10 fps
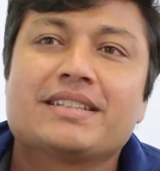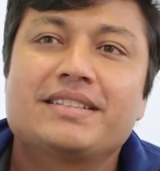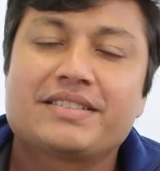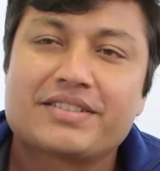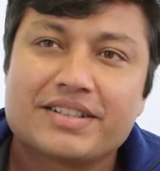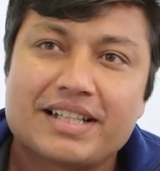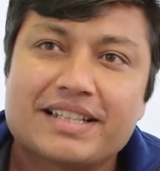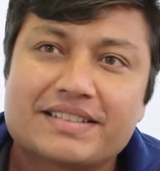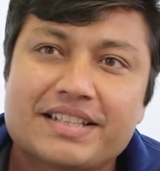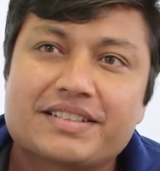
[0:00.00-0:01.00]
This
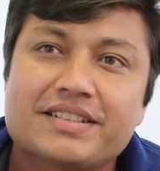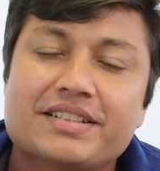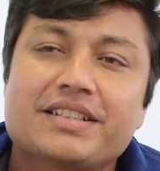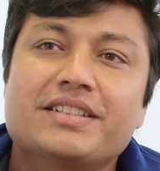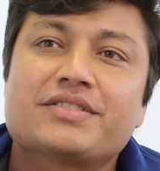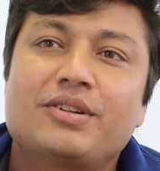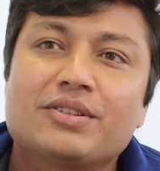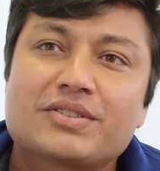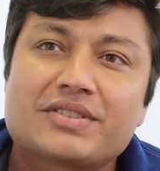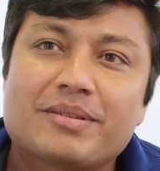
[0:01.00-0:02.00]
realization is
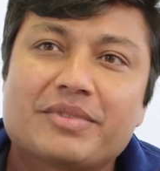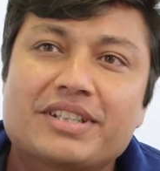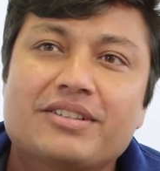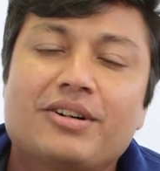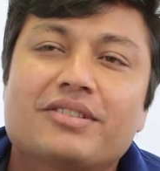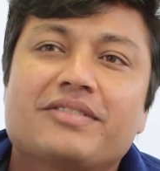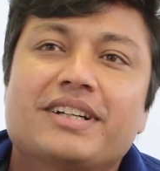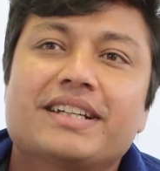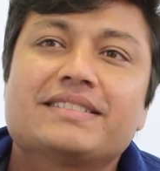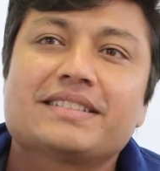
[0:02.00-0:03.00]
also something a lot of
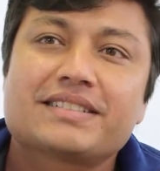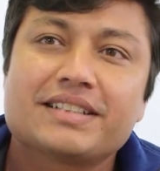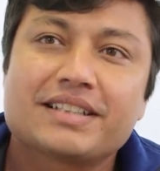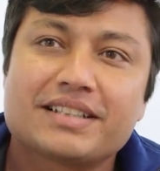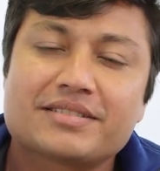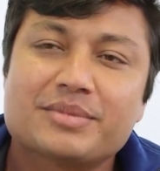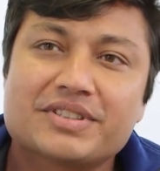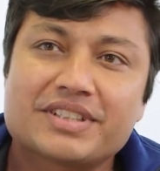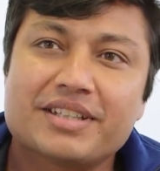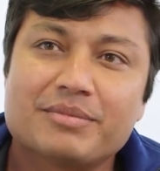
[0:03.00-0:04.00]
our existing
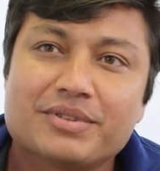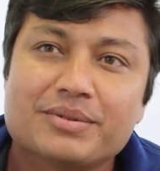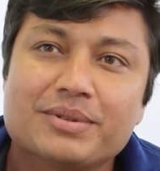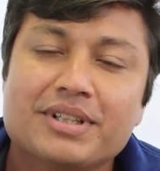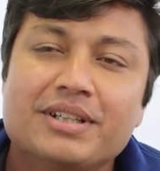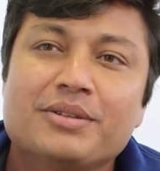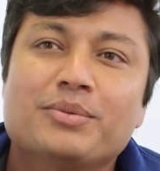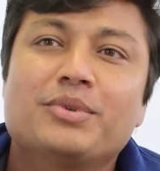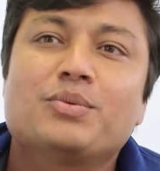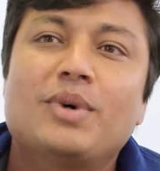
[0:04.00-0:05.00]
customers came to,
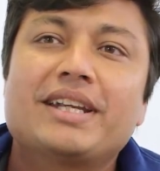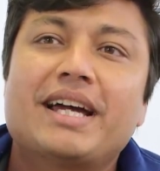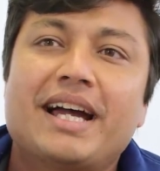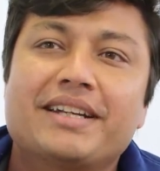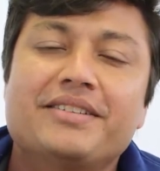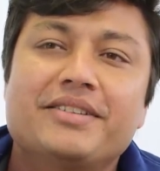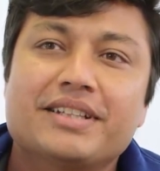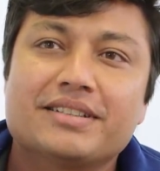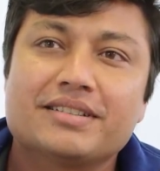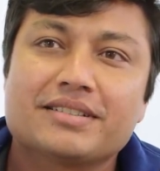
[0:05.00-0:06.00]
with one added
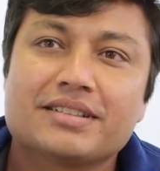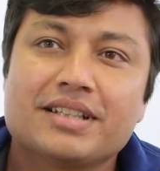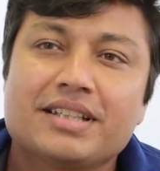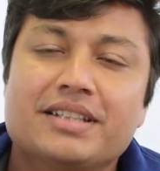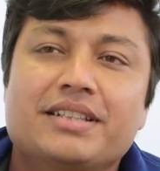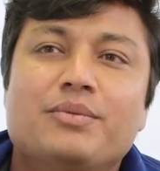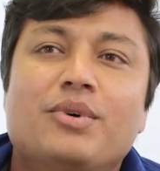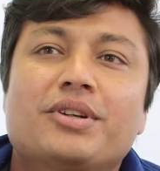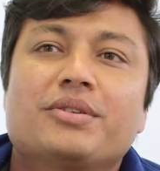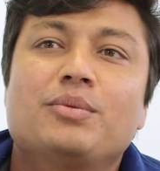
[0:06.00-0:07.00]
wrinkle. They
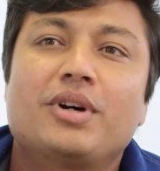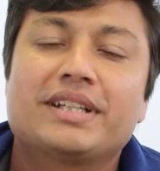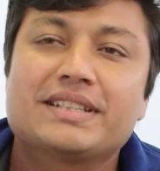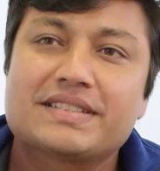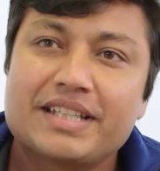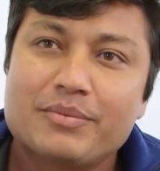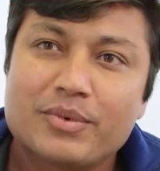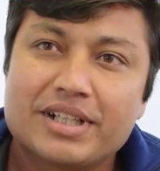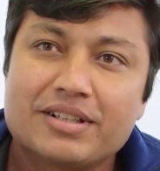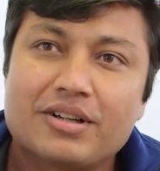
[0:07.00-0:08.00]
want to avoid the
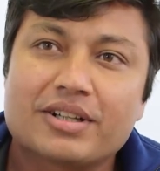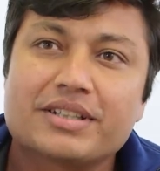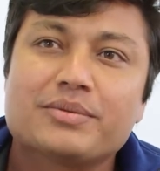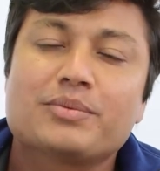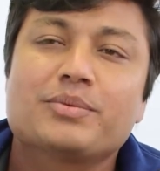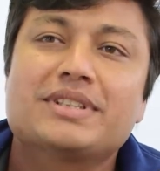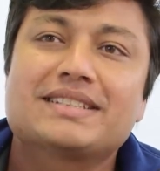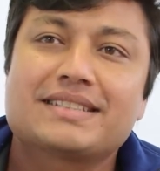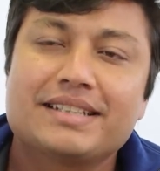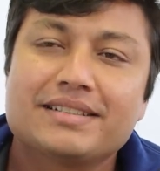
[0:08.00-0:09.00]
same vendor lock-in with
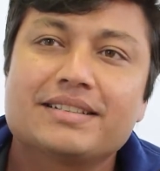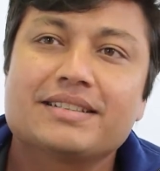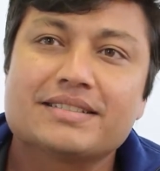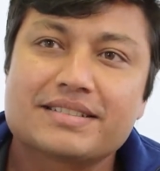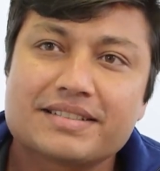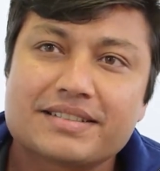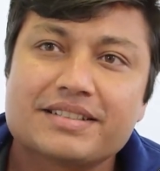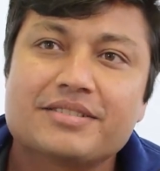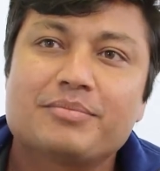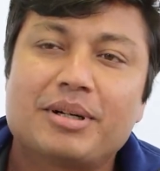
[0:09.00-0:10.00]
a single
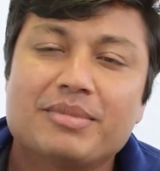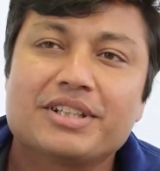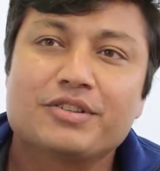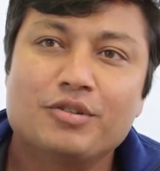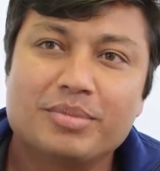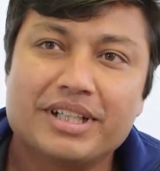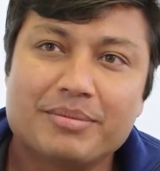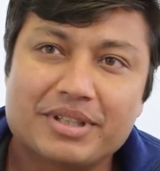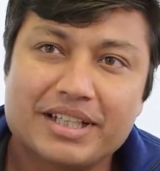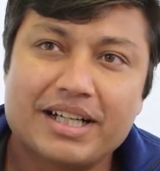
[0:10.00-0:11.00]
consistent public open
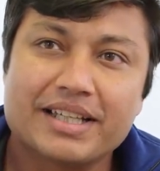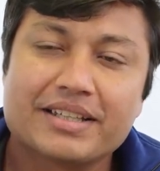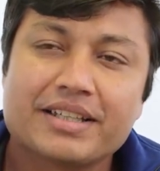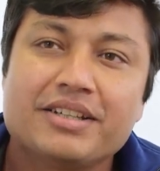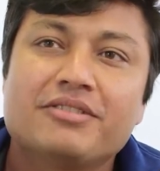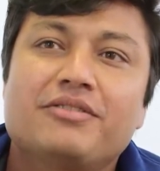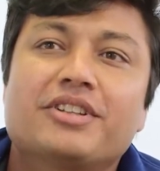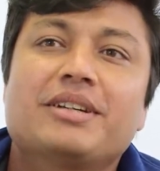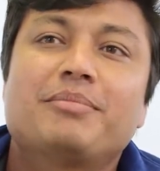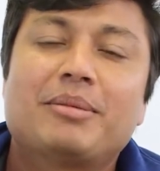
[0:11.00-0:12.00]
API
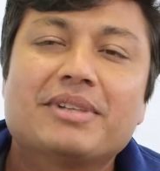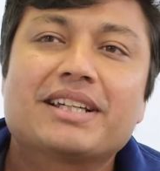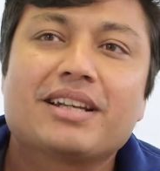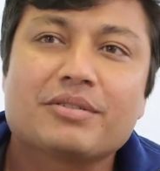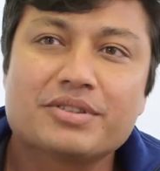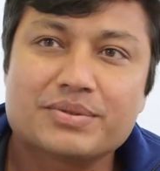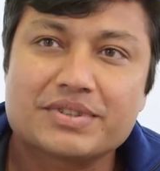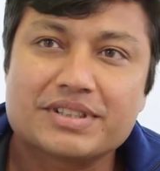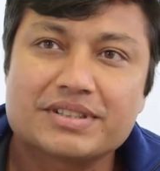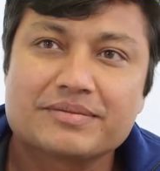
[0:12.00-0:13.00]
for their public cloud
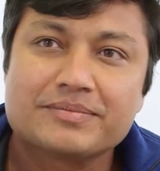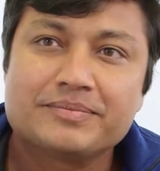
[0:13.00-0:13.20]
usage.